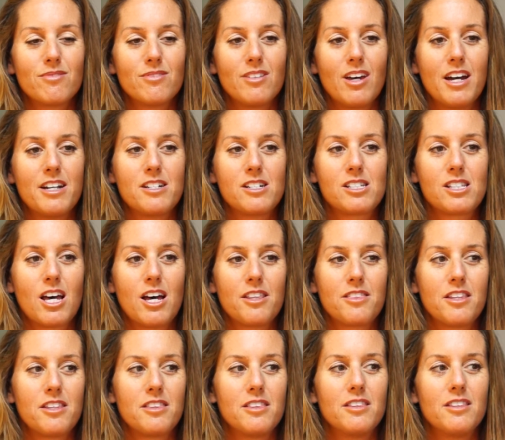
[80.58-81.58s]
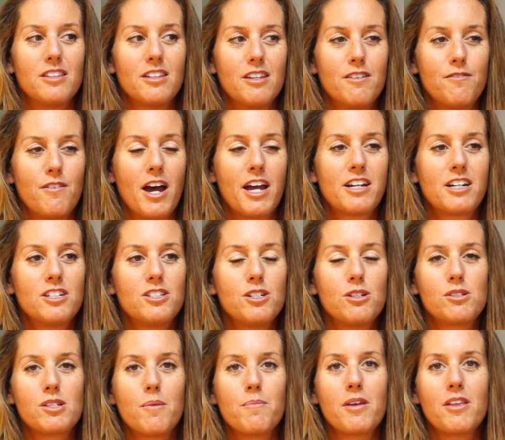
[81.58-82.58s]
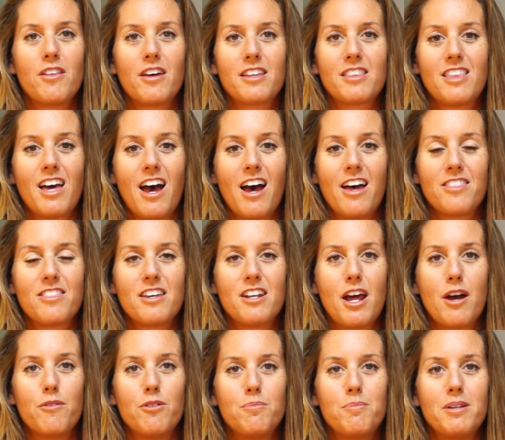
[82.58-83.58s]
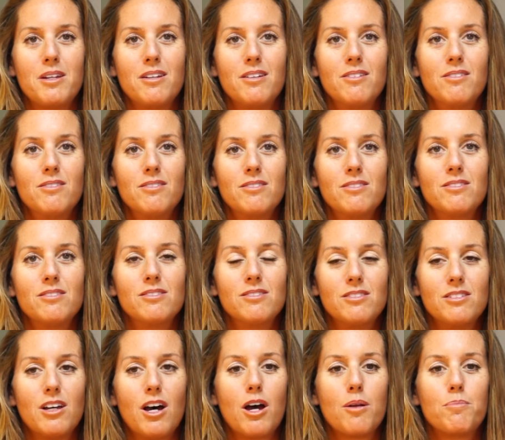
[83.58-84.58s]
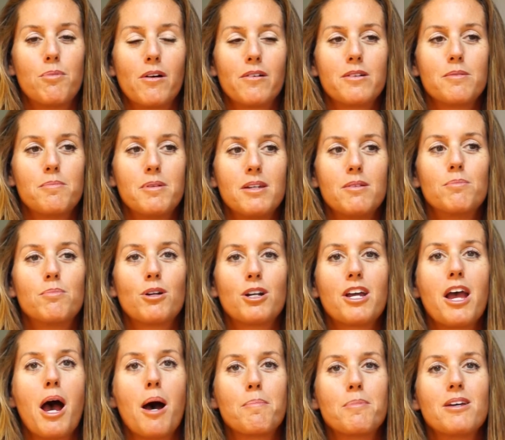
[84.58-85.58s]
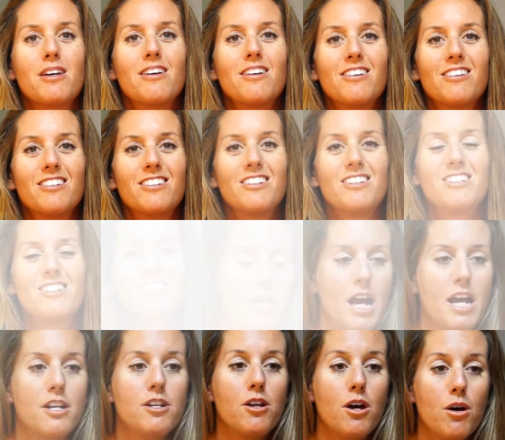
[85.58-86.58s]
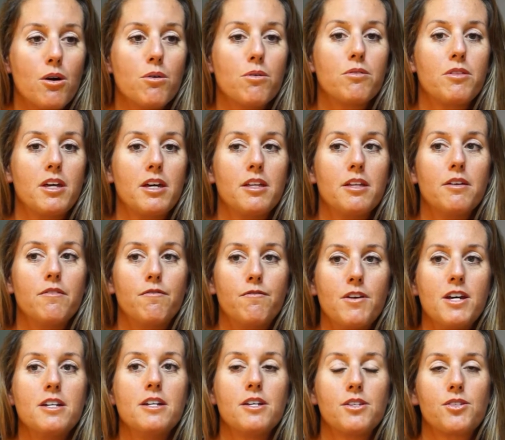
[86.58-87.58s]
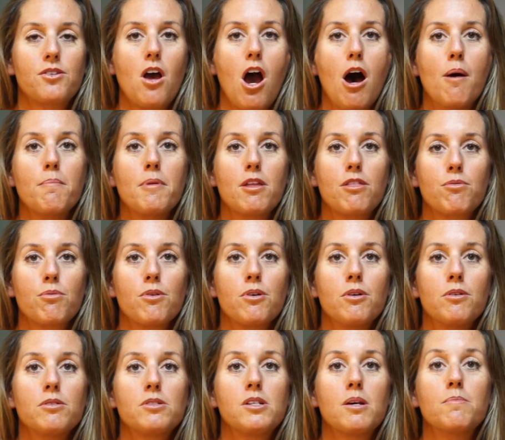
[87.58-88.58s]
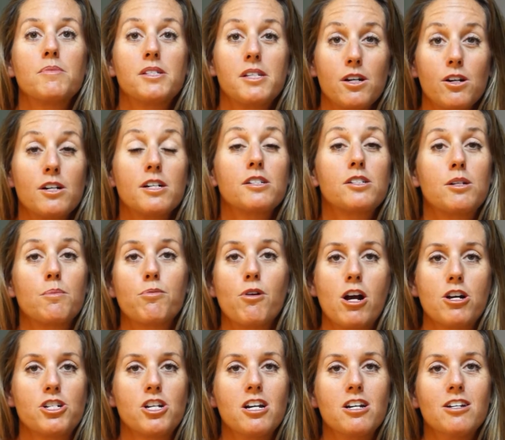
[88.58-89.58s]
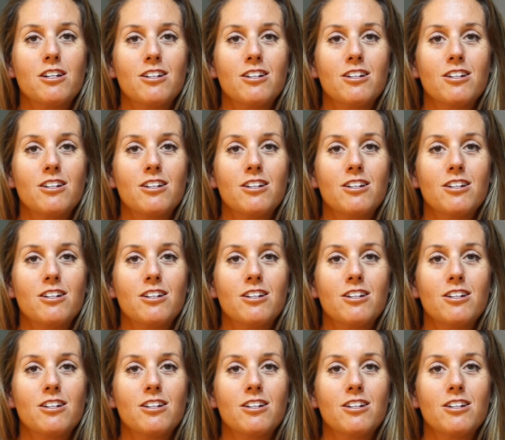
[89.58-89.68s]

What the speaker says: I just thought that if I could do something like that, then I'd probably be pretty happy. I know that fitness got me through some serious depression.